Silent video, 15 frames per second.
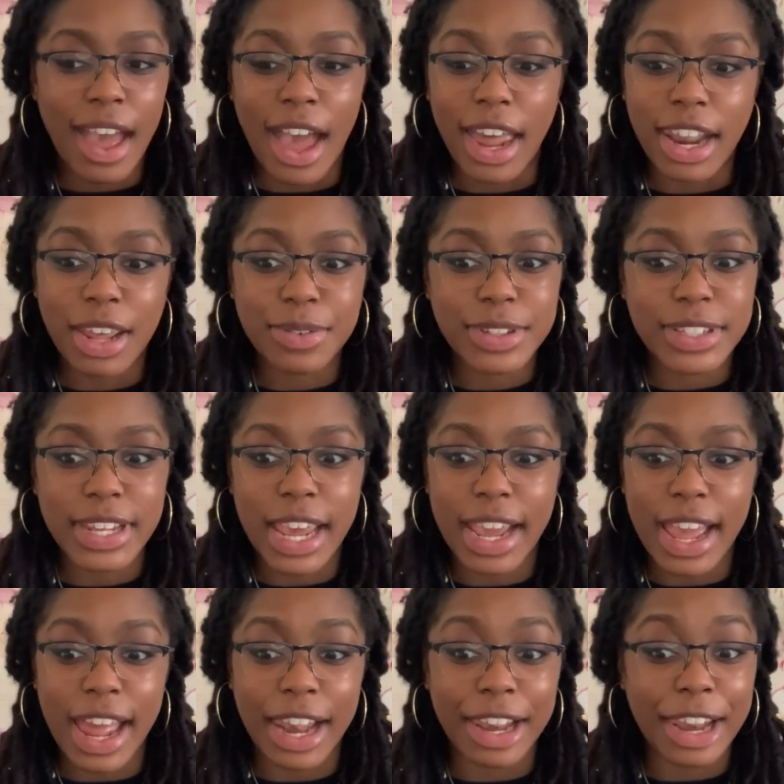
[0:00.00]
And I was just like,
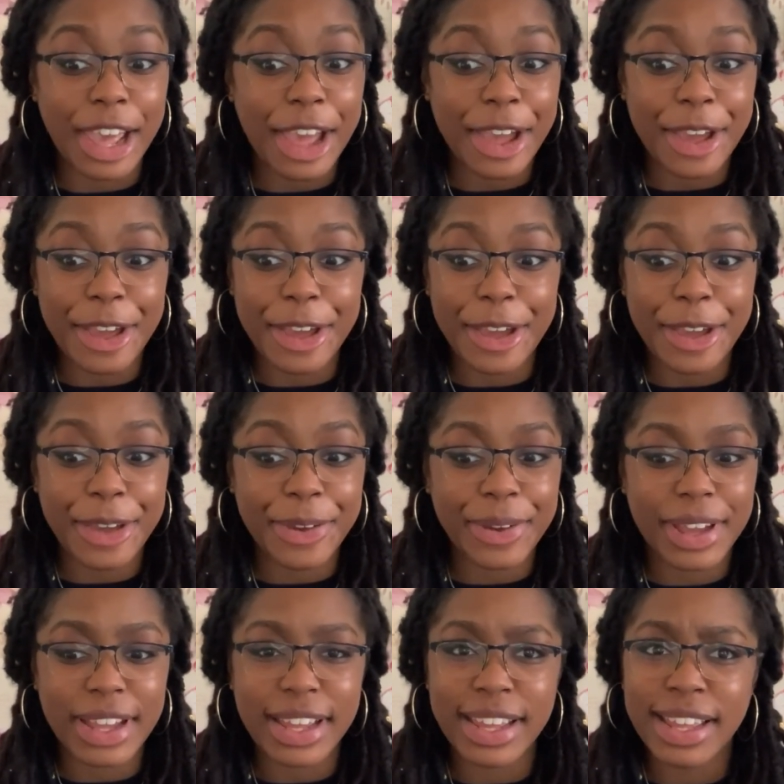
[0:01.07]

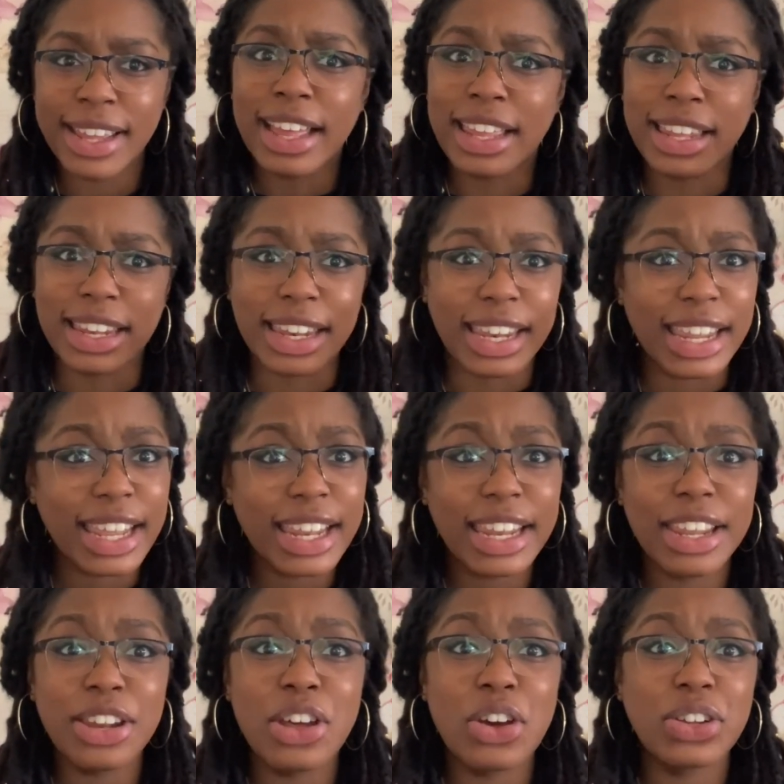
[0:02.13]
hello,
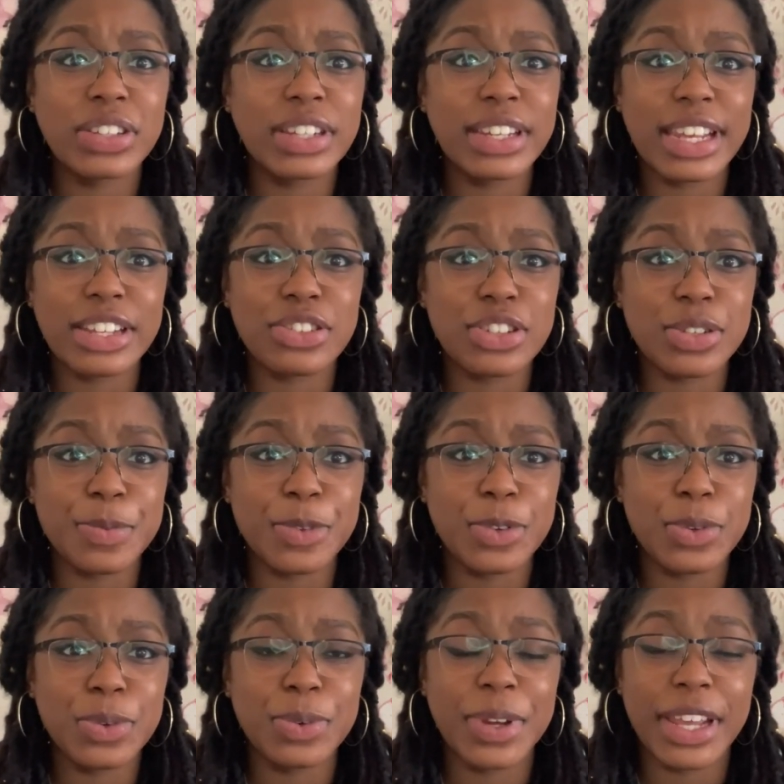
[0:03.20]
clearly not an extra
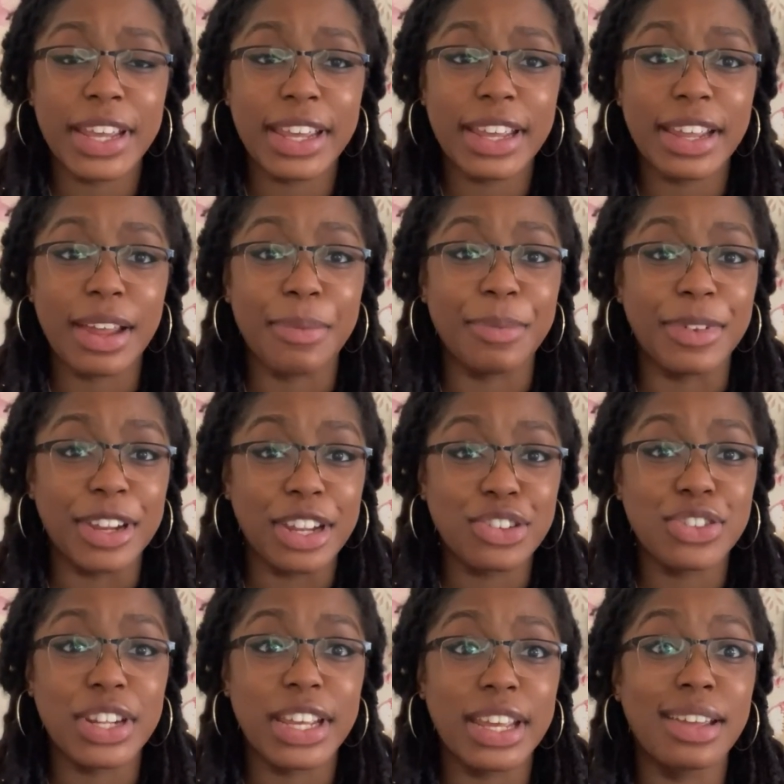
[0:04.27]
small here. I'm
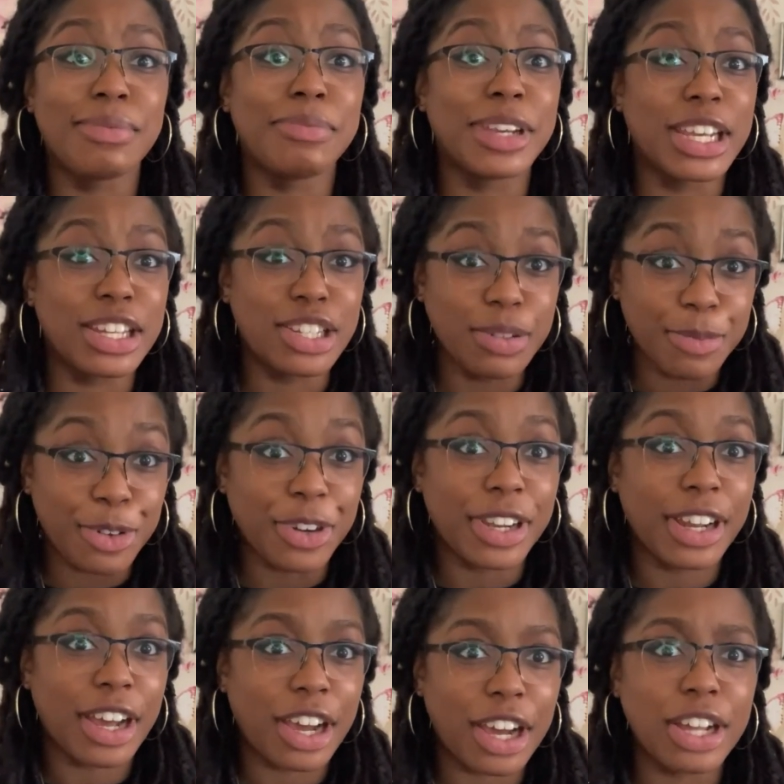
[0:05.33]
literally a medium or a
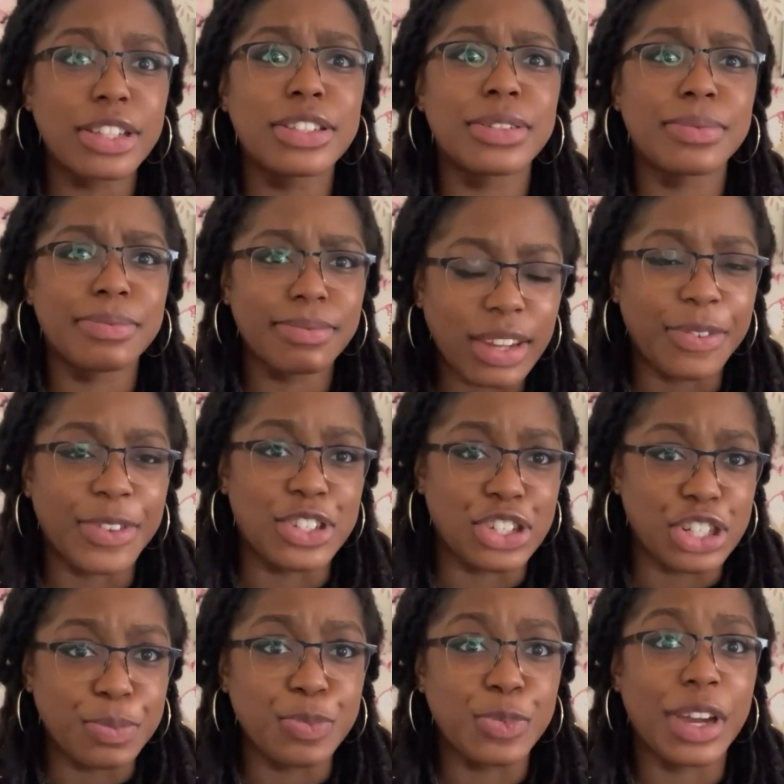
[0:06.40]
large. And if it's
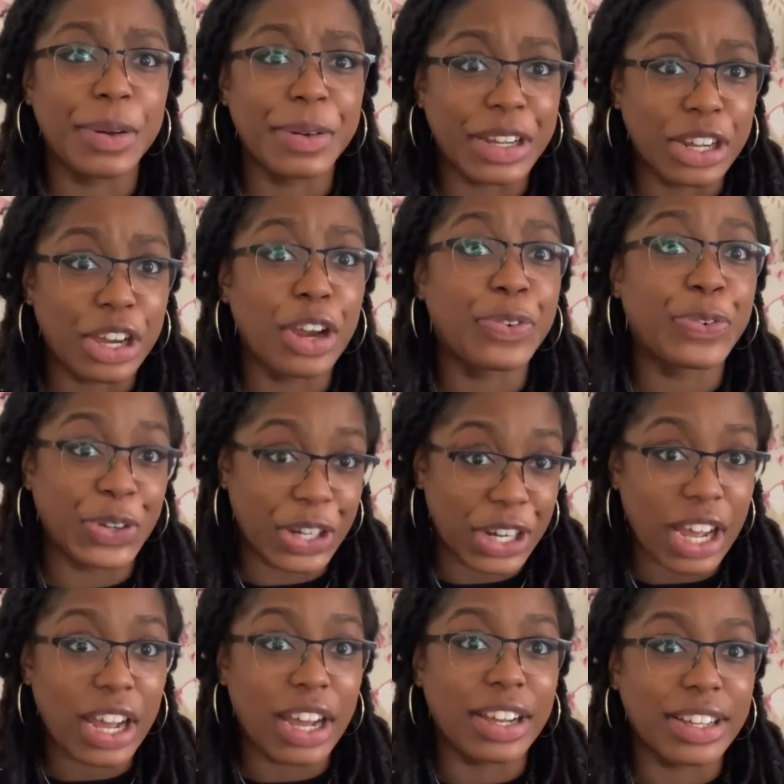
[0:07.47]
gym wear, we're gonna go for a
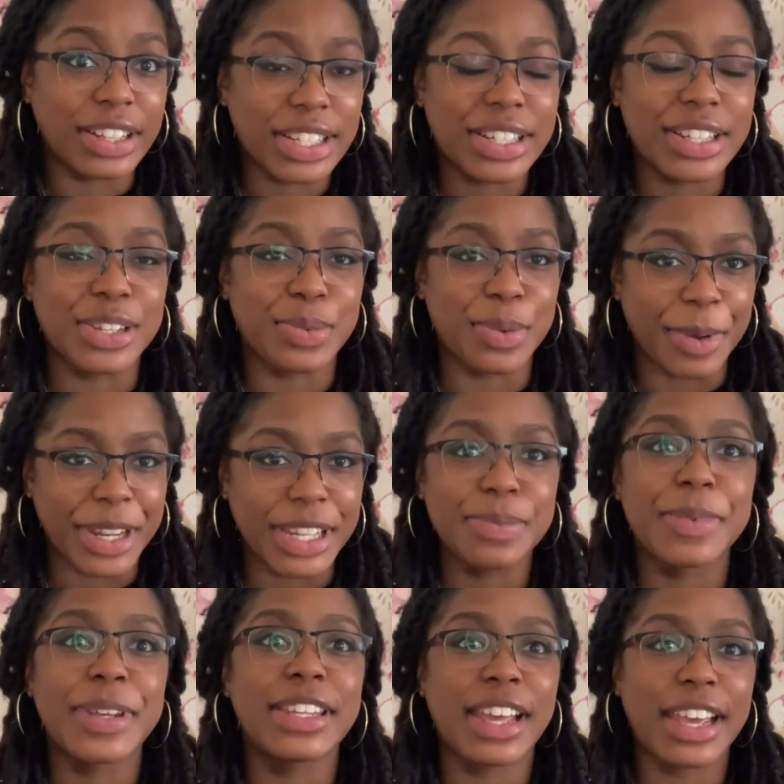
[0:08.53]
large because we want it to
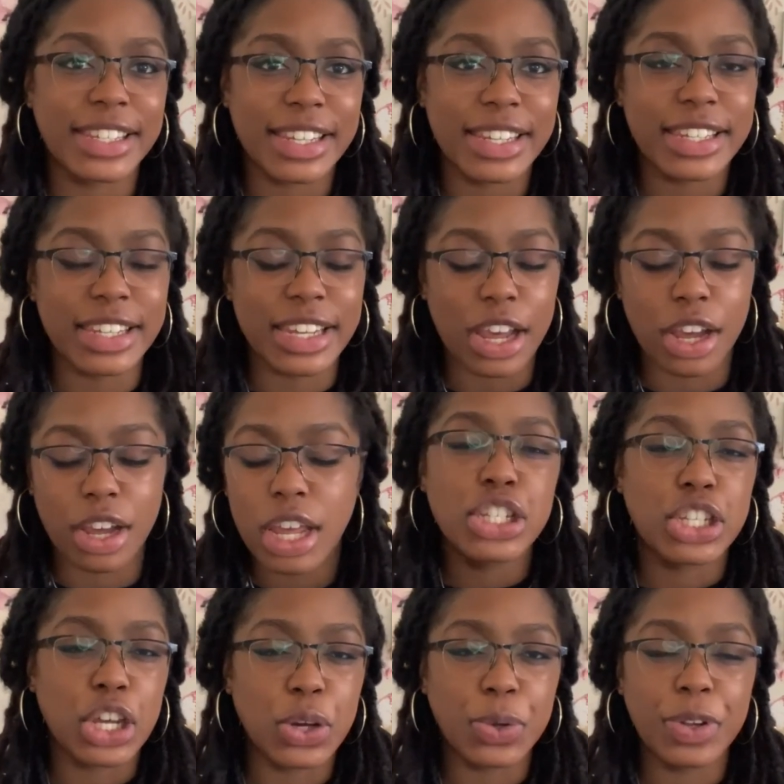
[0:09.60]
be nice and snug.
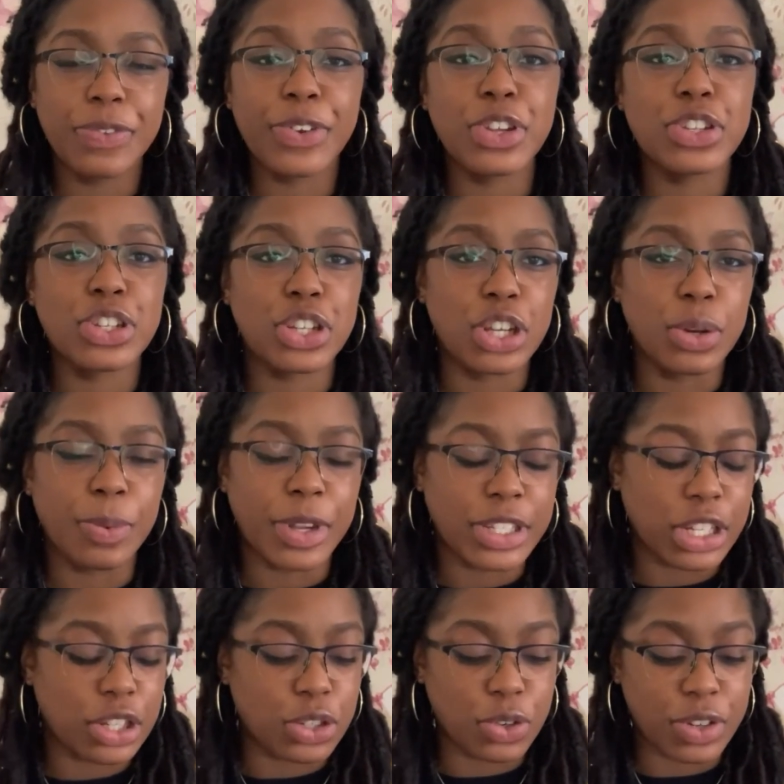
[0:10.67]
So all of those cute ones
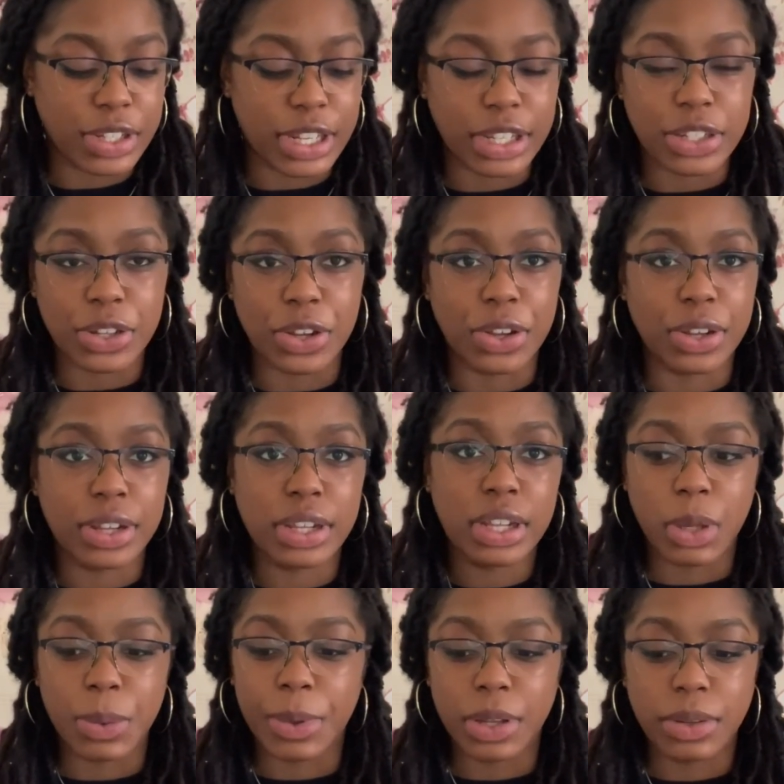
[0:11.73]
that you saw on TikTok,
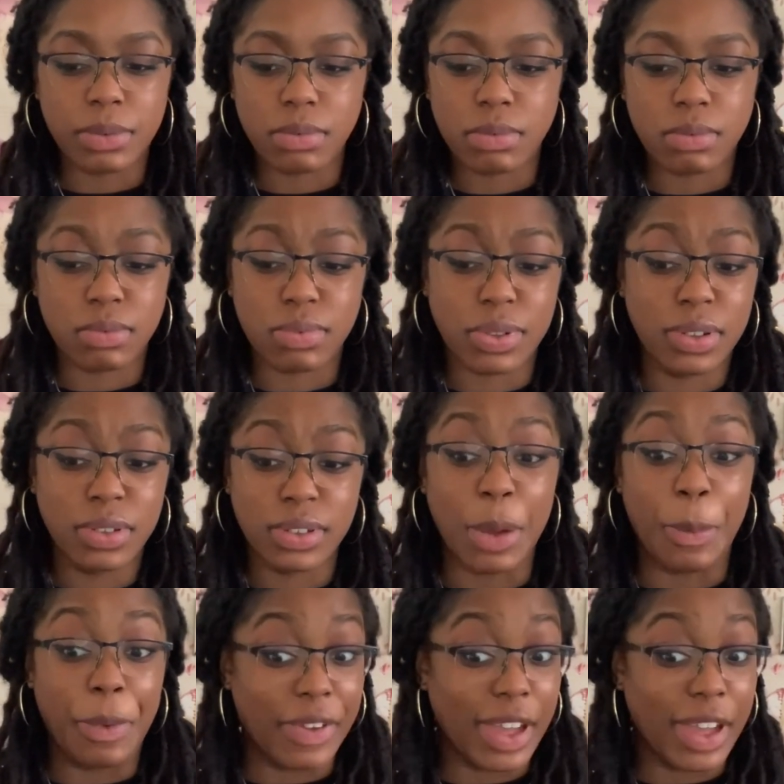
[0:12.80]
they were